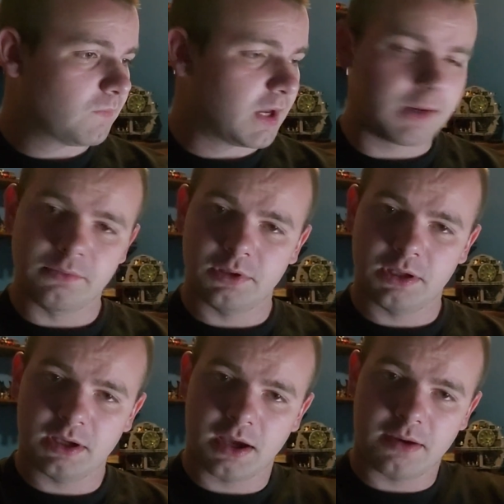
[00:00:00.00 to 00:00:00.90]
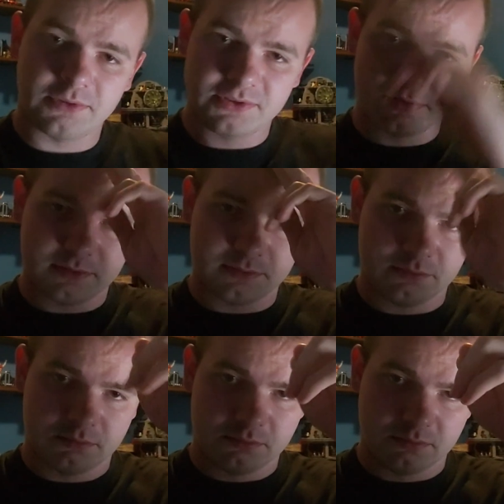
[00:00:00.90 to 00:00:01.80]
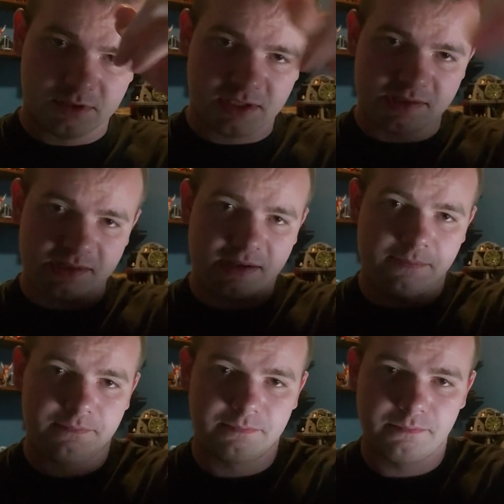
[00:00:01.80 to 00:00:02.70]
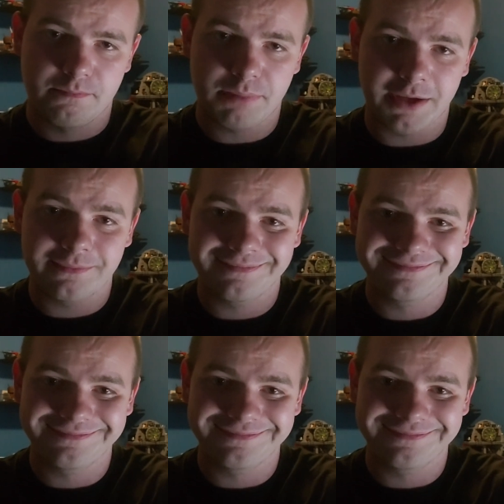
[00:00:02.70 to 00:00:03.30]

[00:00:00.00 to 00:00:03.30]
I will see you guys next time. Bye.